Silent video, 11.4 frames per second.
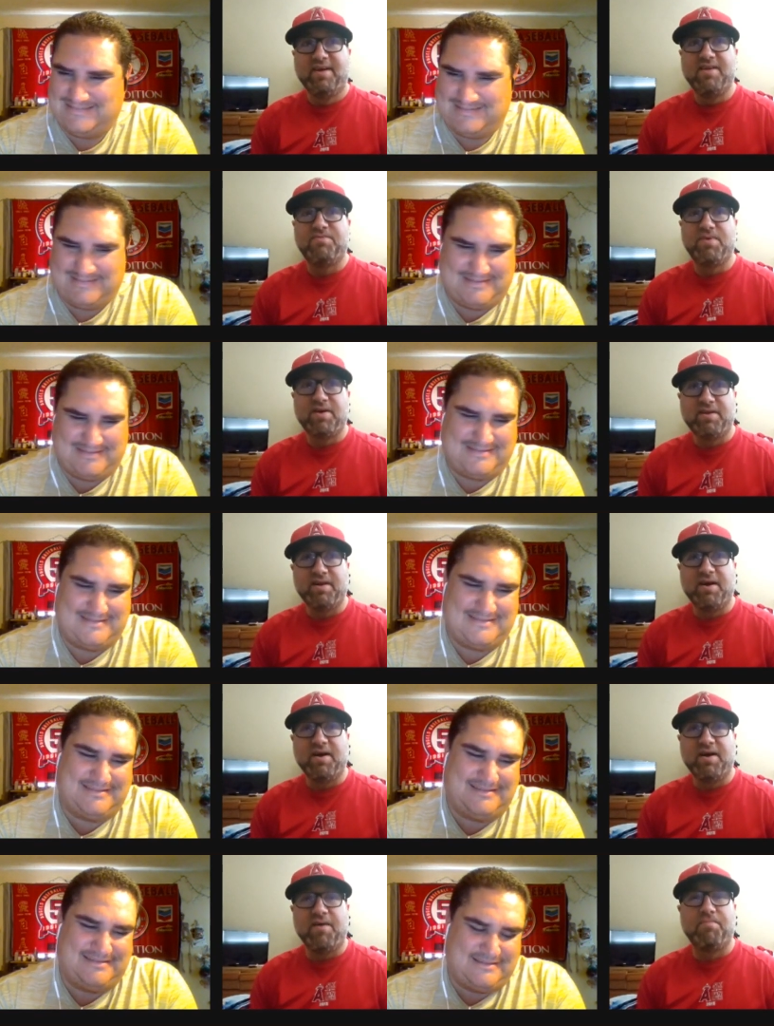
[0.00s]
Speaker 1: has been
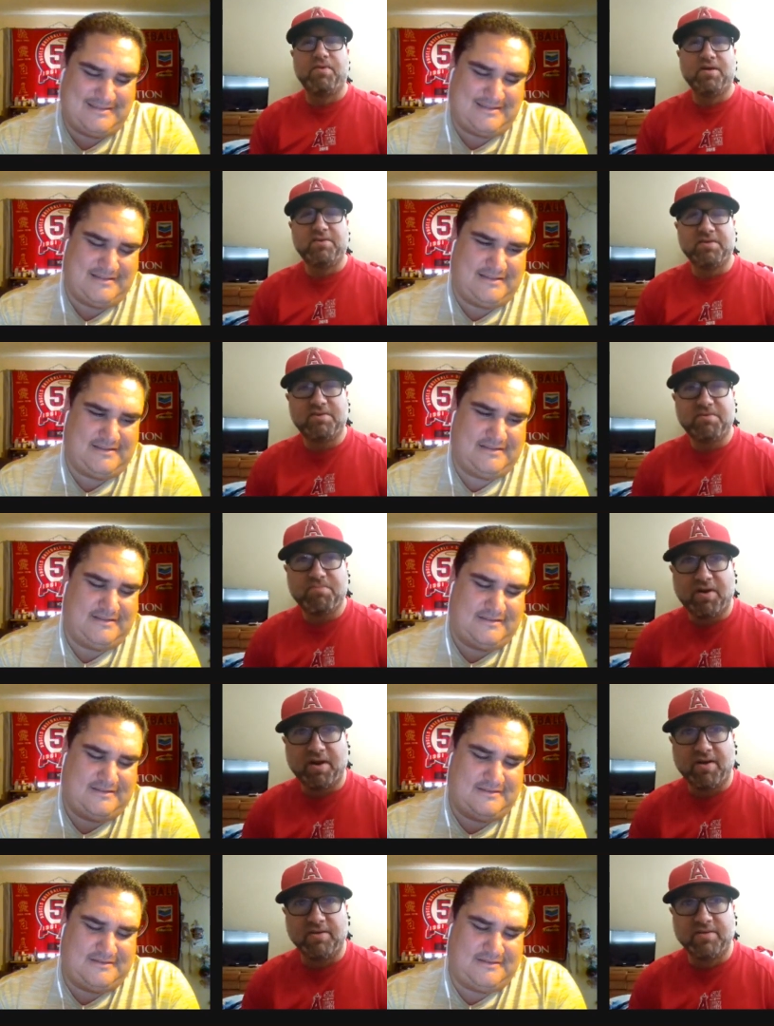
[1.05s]
a pleasant
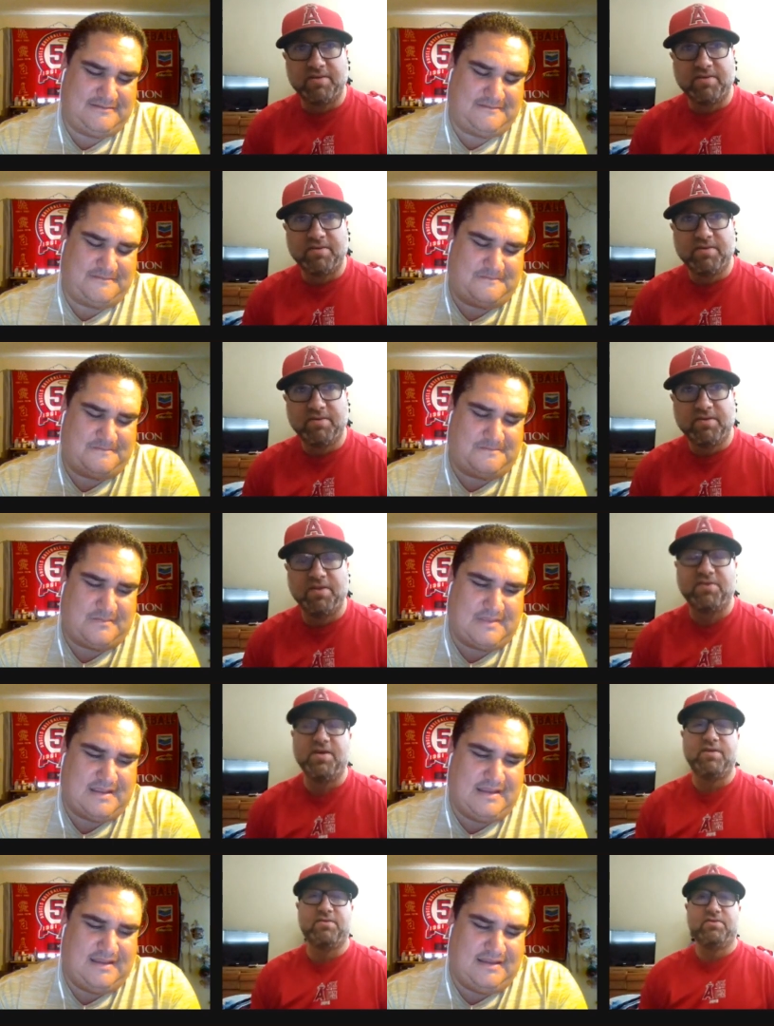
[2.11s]
surprise to
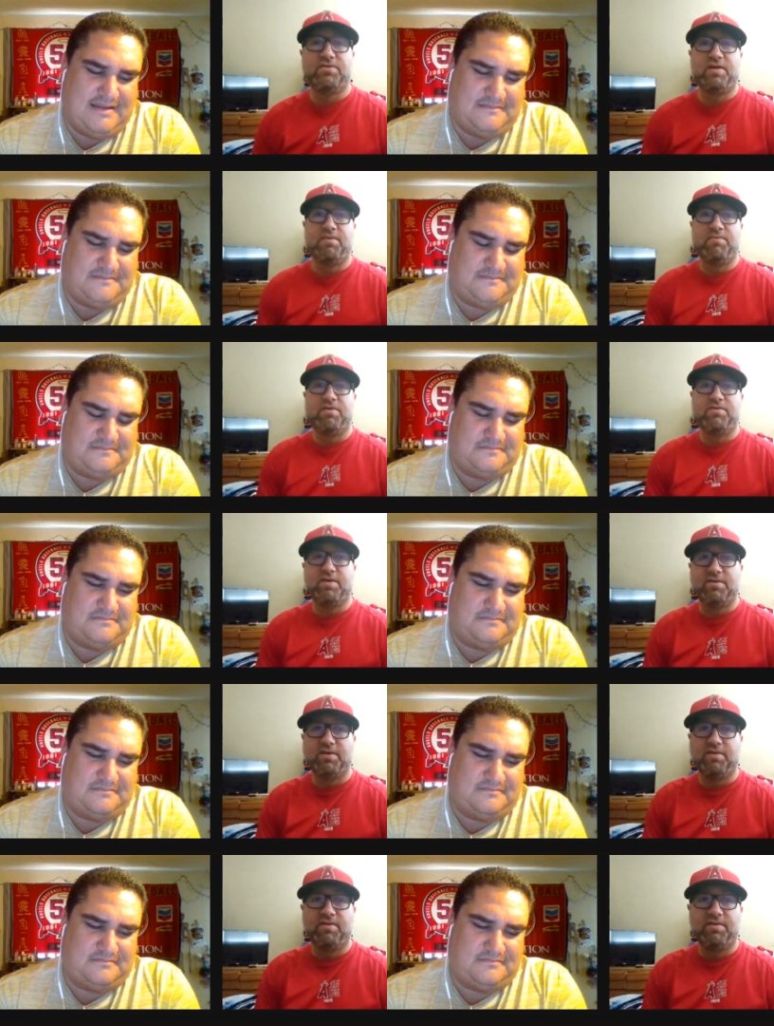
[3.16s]
this Angels team this
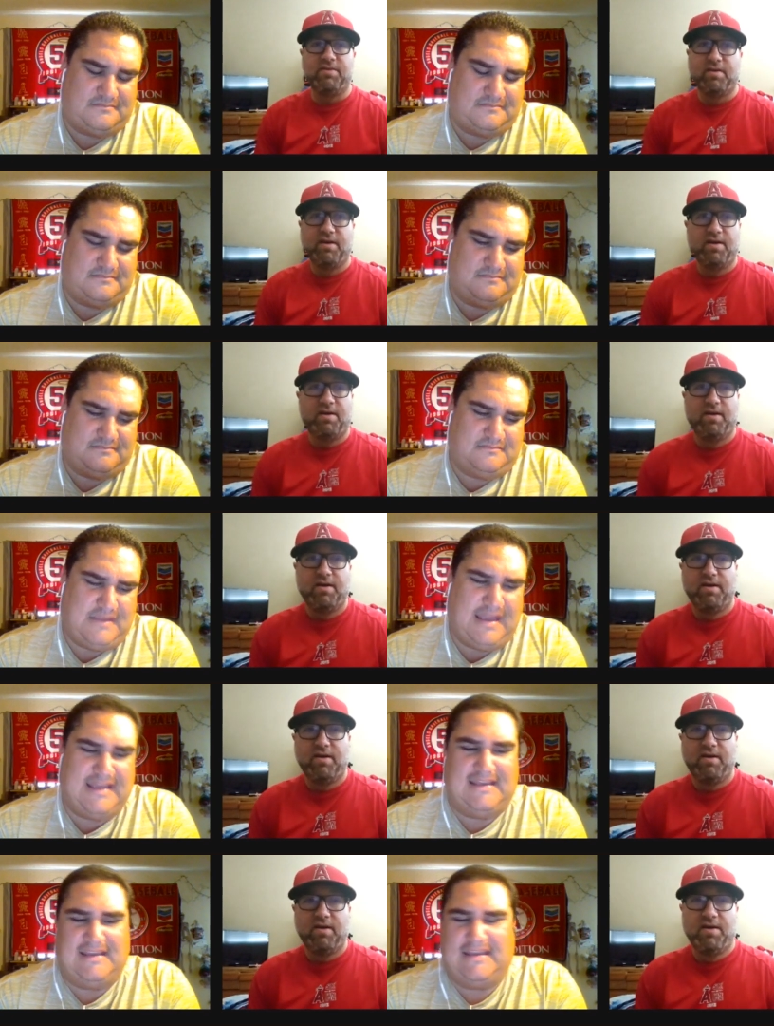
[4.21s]
season.
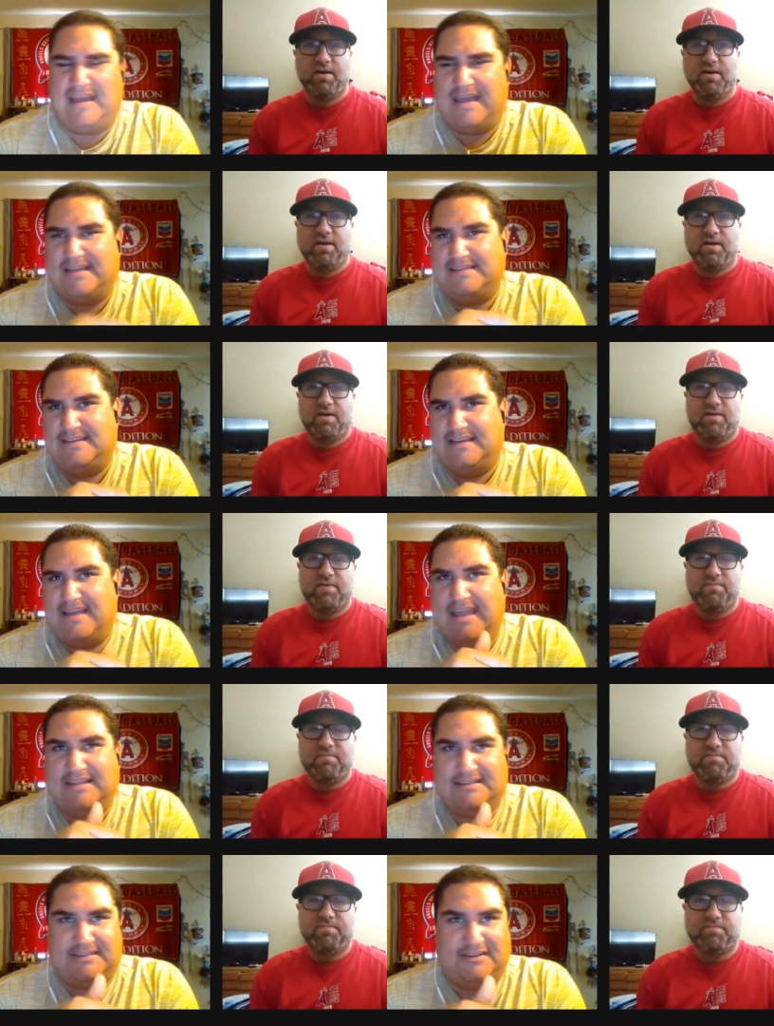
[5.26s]
Speaker 2: Eight, he has uh,
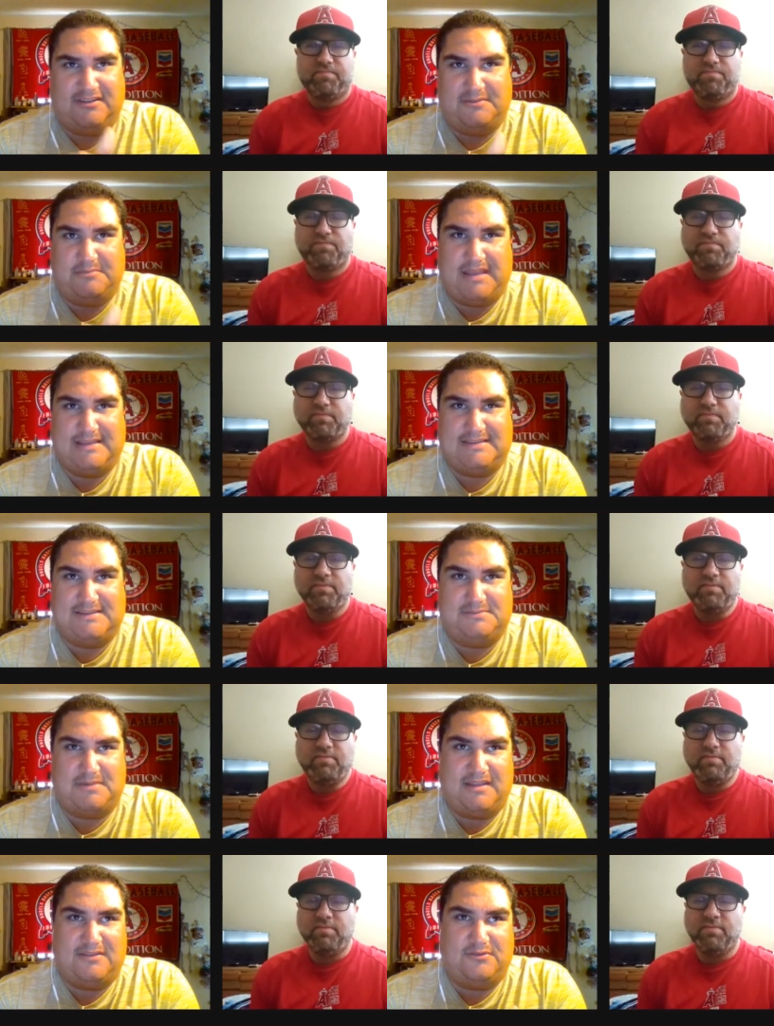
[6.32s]
eight stolen bases,
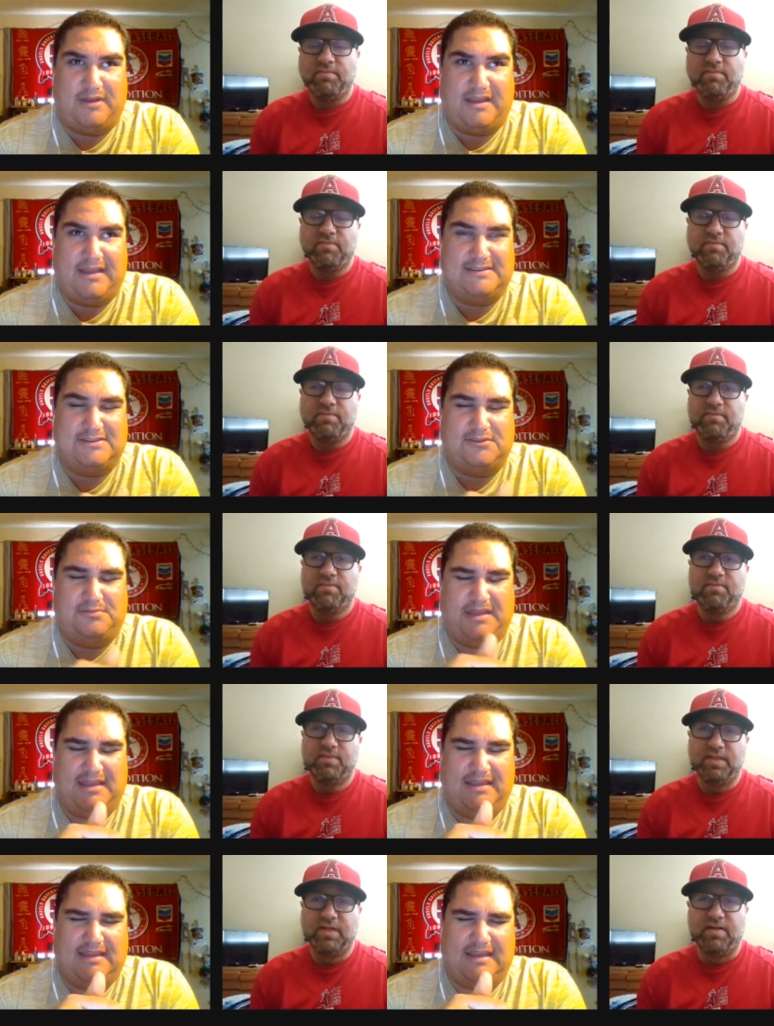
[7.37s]
by the way. His OPS
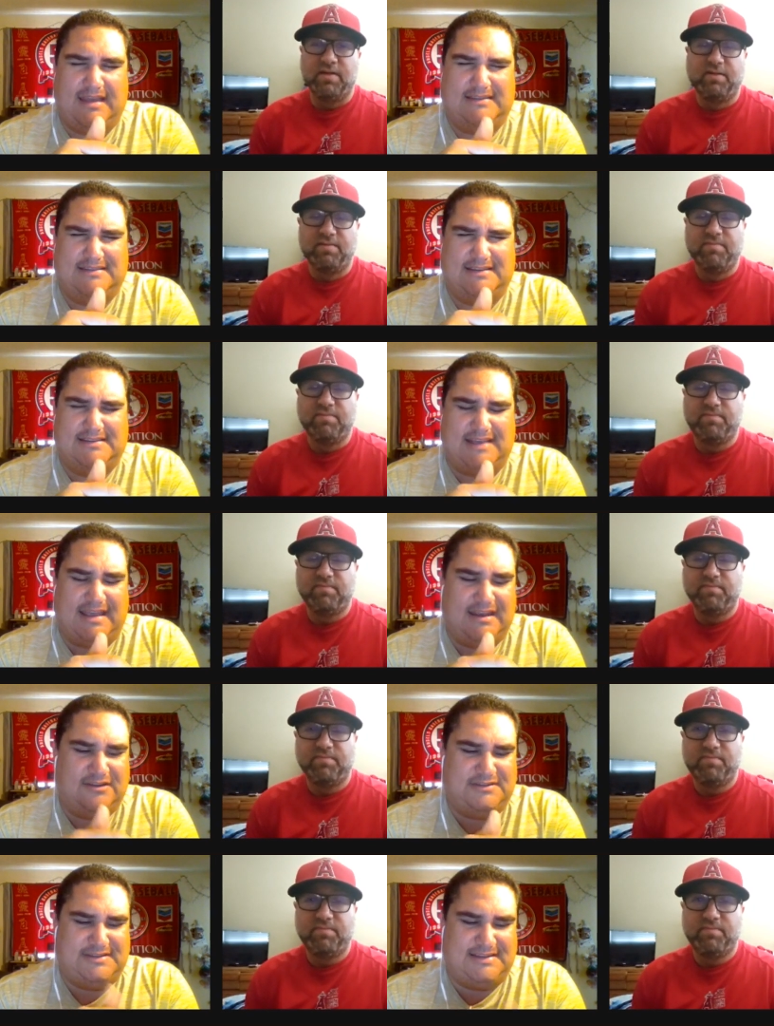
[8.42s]
yeah. is
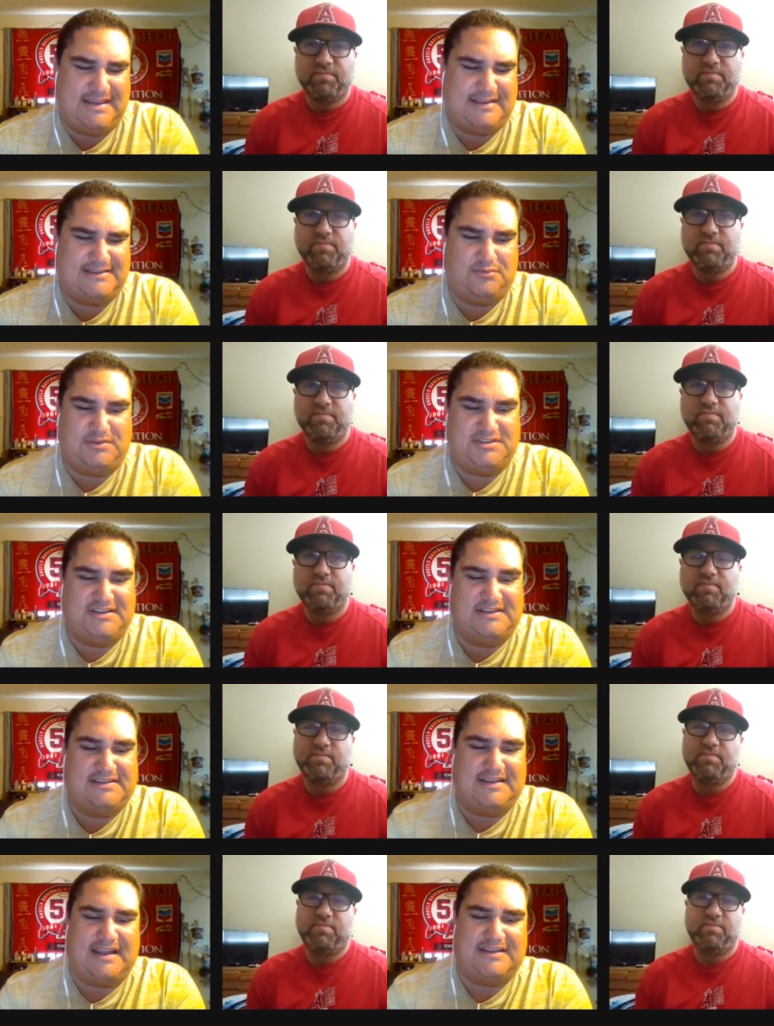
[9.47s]
806, which
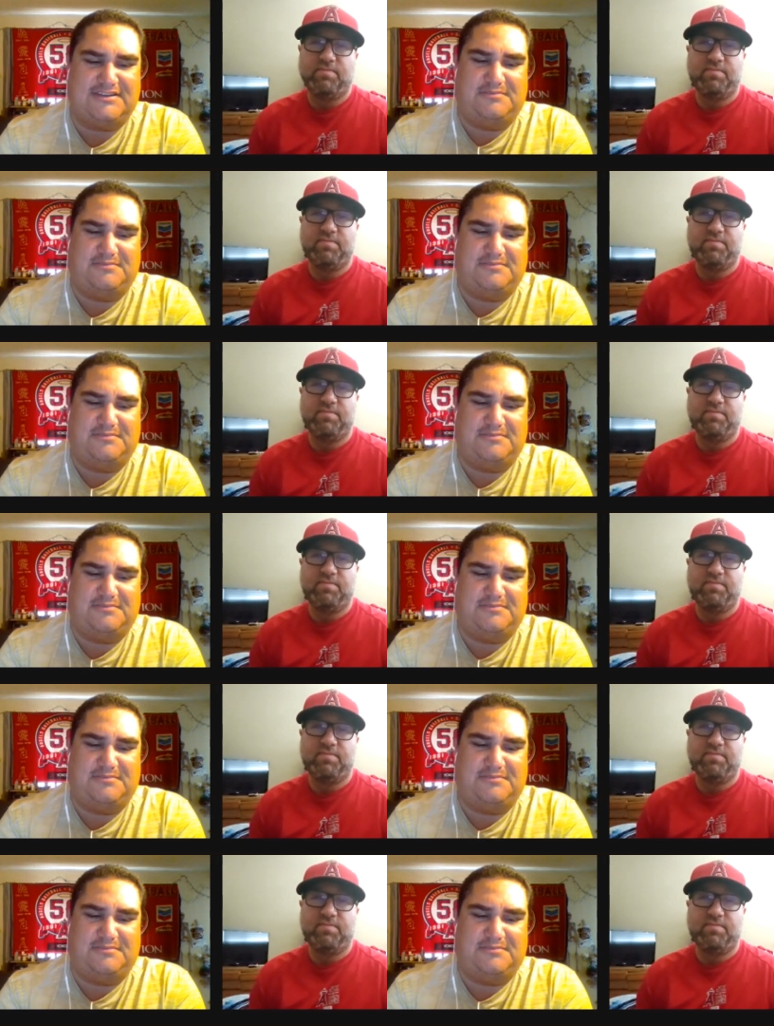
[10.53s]
is not too